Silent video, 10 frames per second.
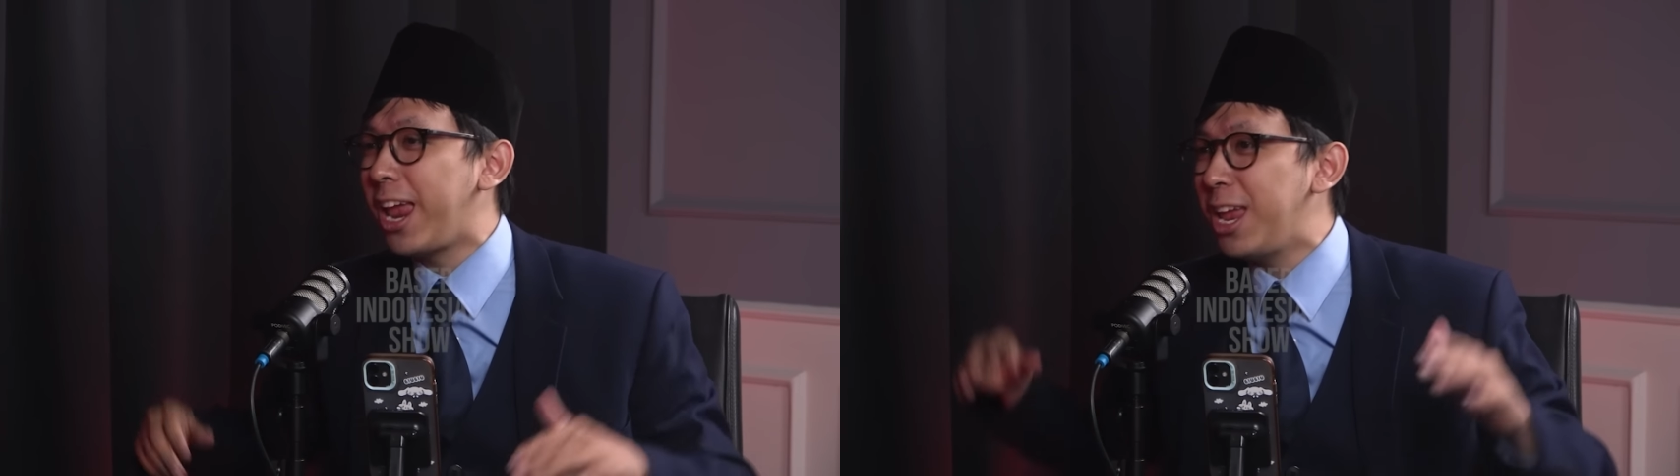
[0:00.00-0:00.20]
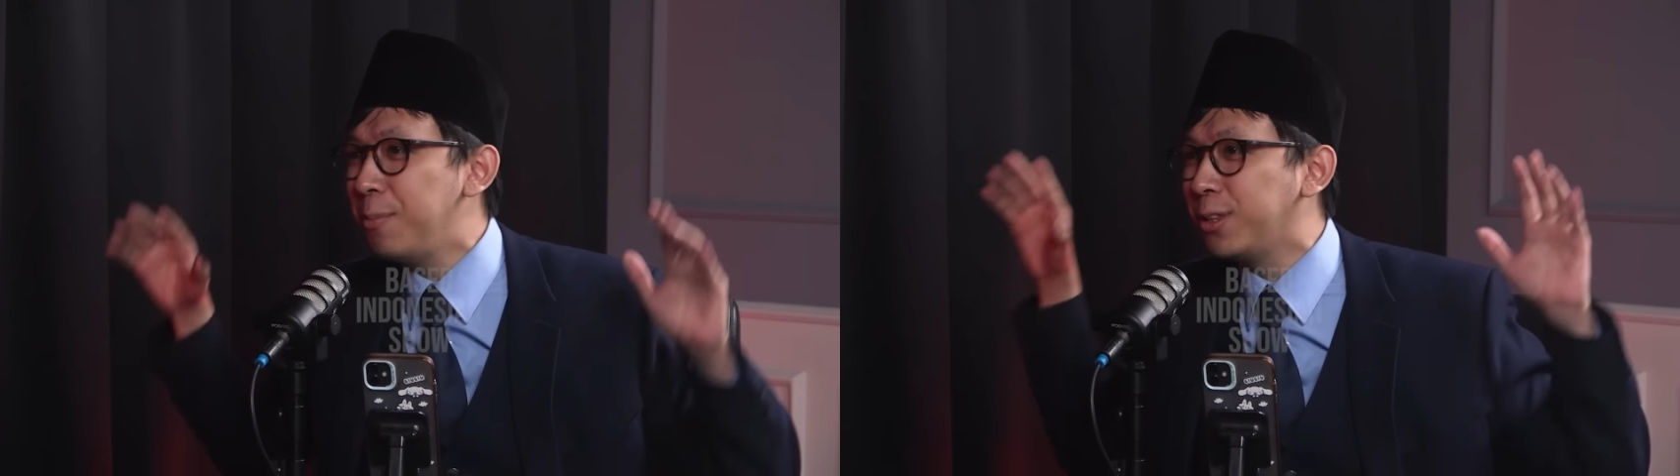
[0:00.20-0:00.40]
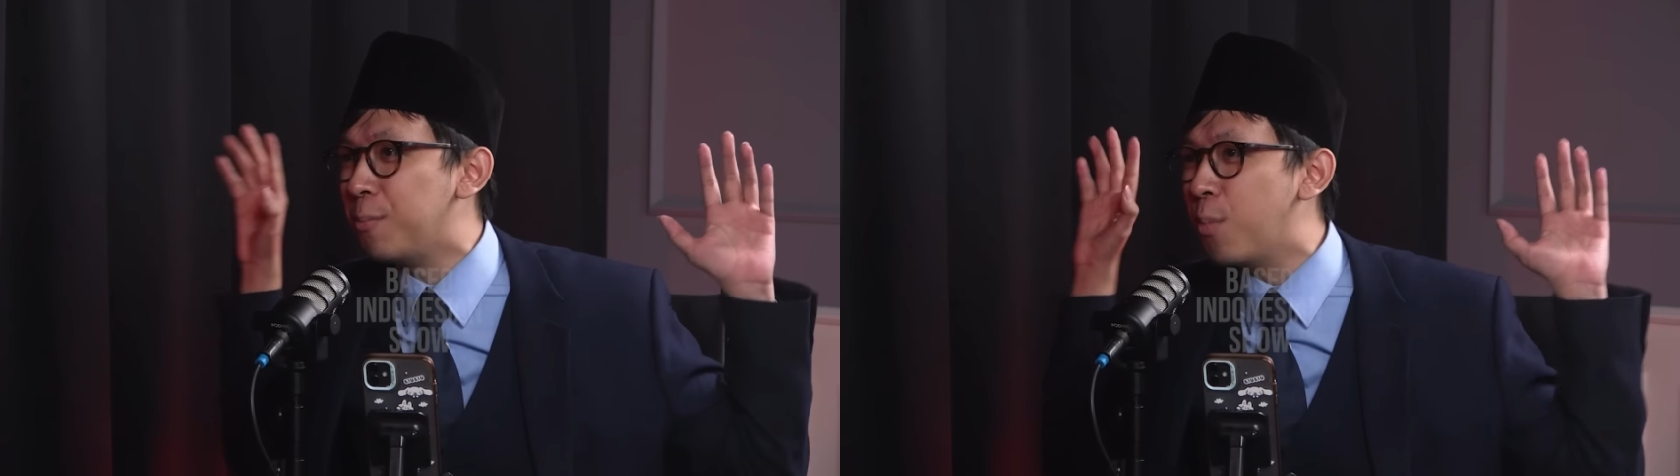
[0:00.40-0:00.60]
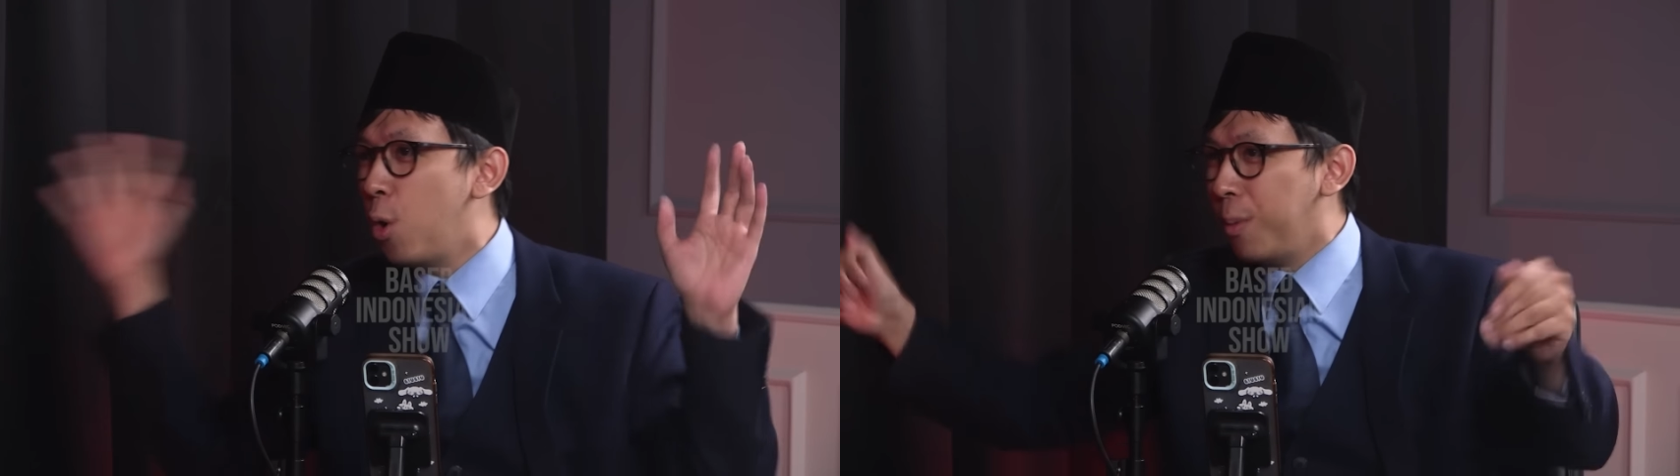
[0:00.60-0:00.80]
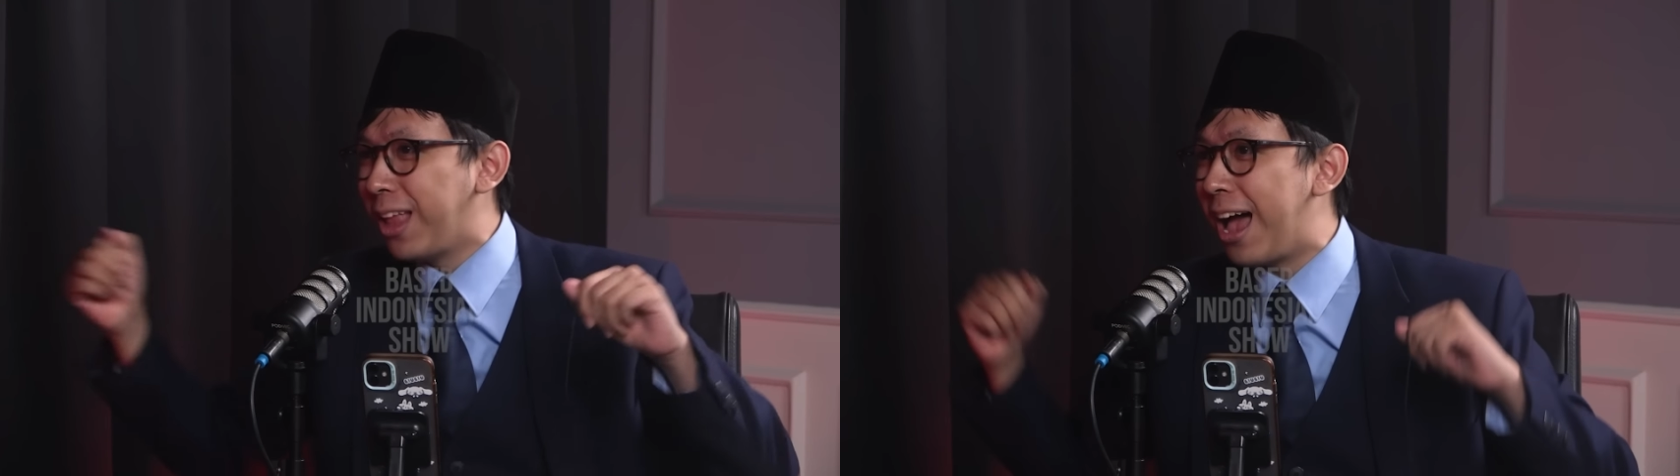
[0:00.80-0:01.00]
able to
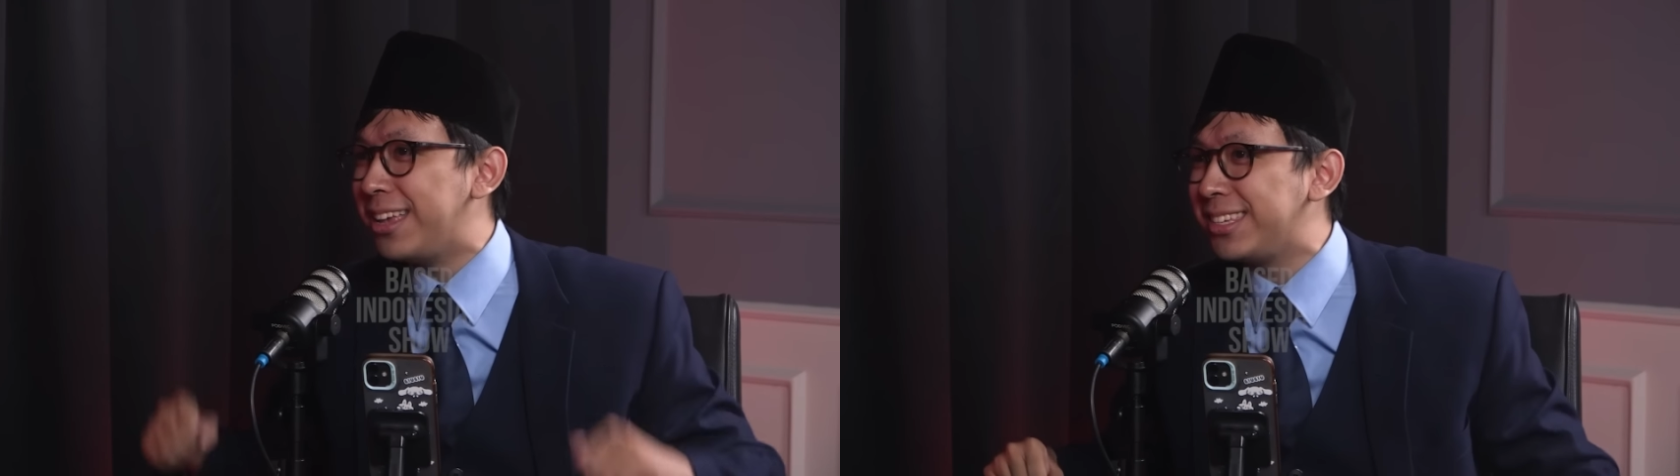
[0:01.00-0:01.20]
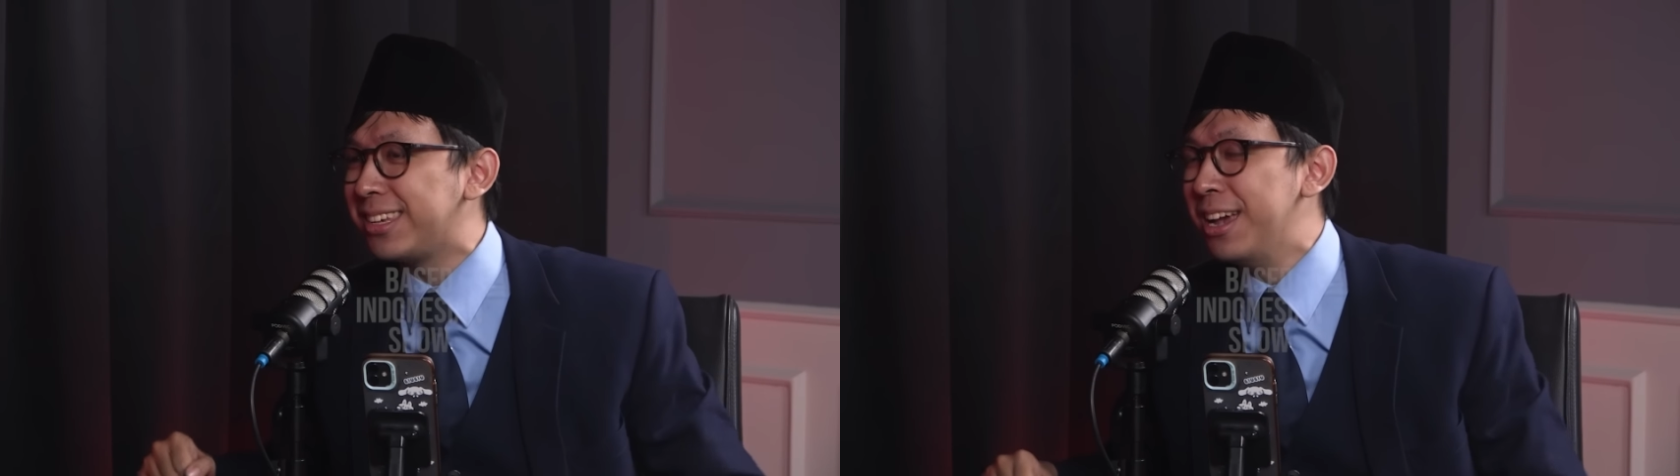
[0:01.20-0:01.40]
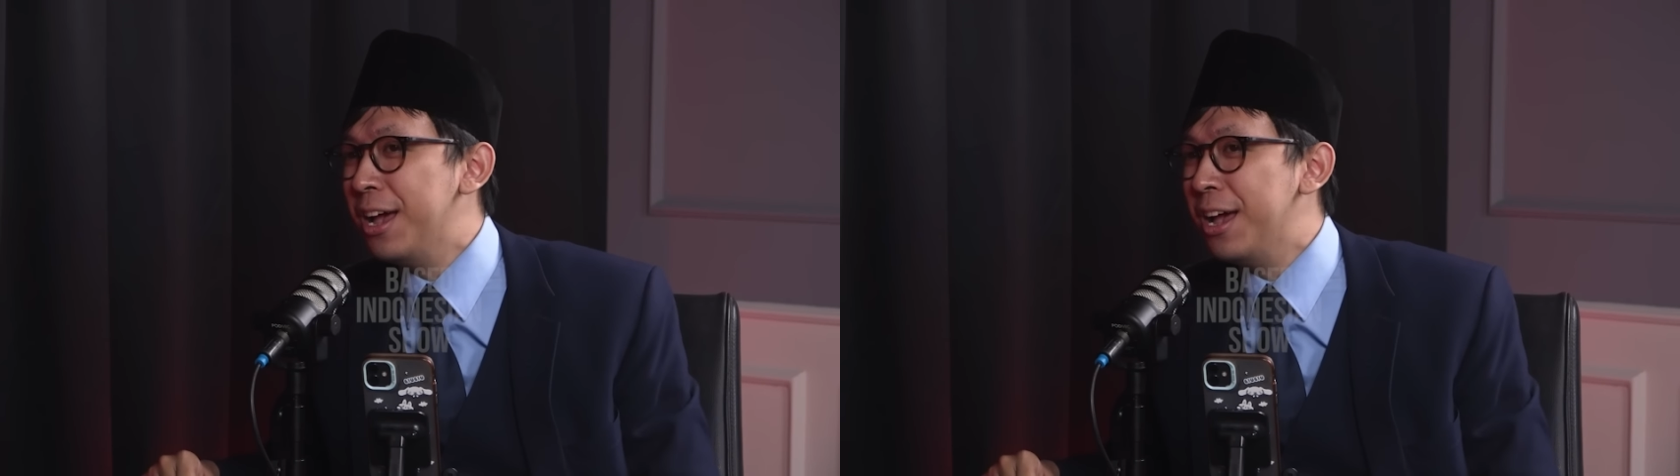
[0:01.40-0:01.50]
mobilize